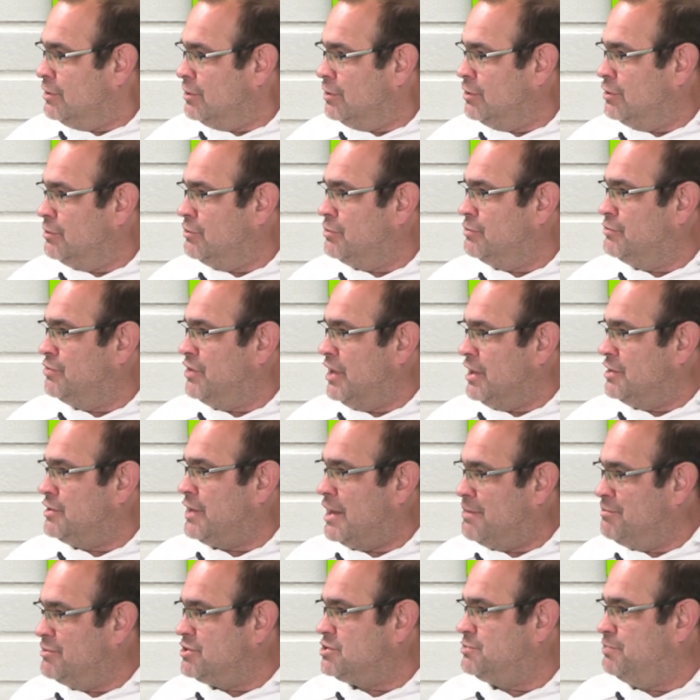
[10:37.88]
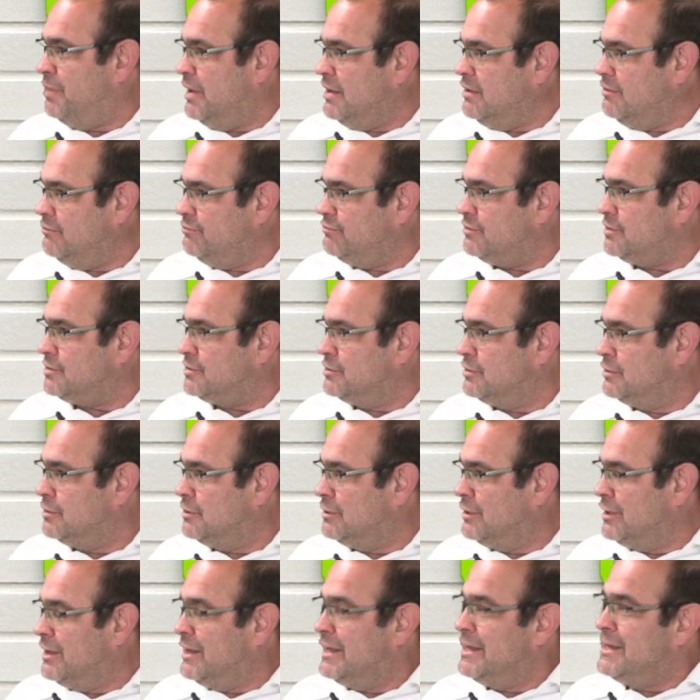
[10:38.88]
they must benefit.
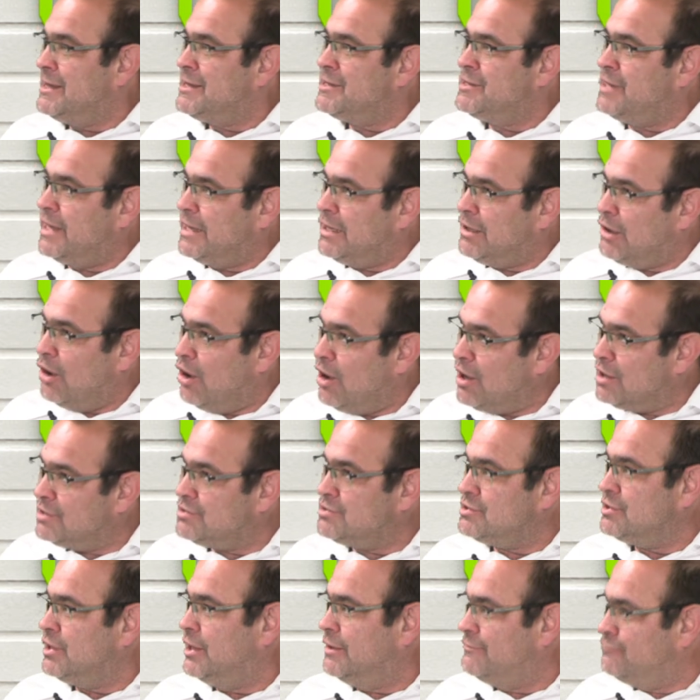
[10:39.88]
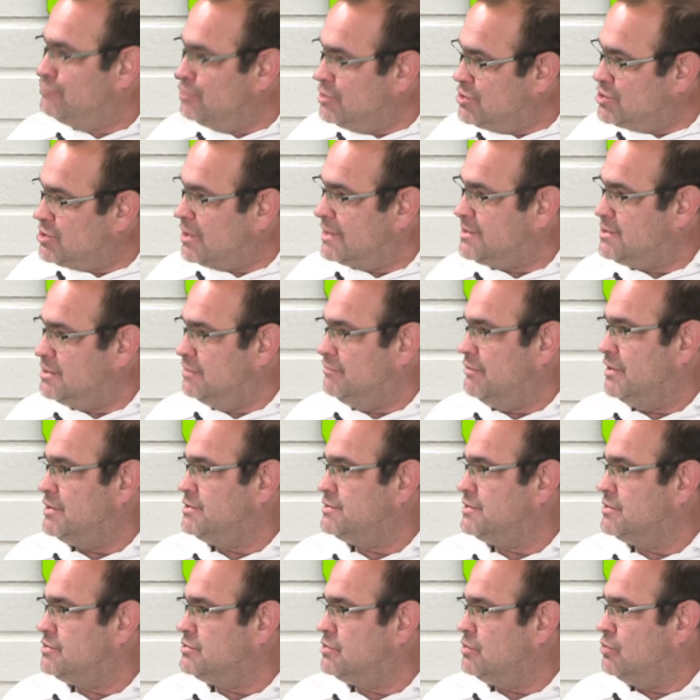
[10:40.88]
They can't if we chase
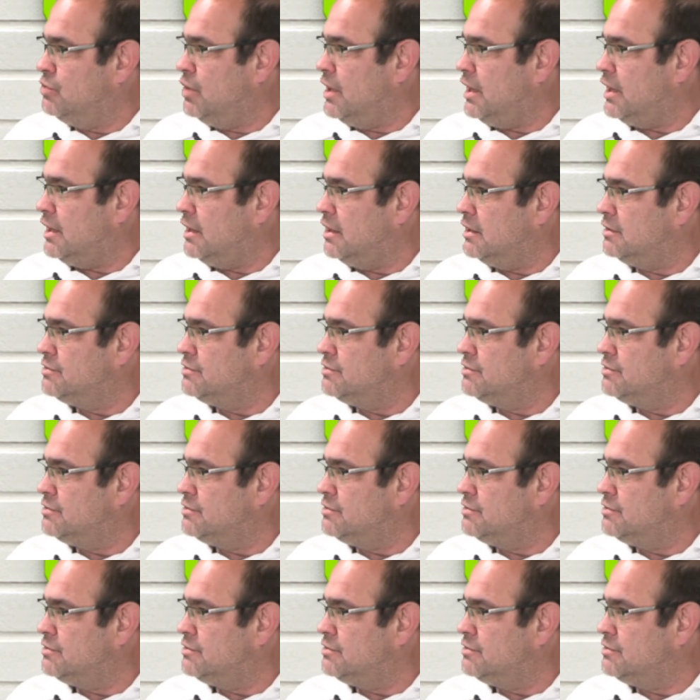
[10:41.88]
investors away.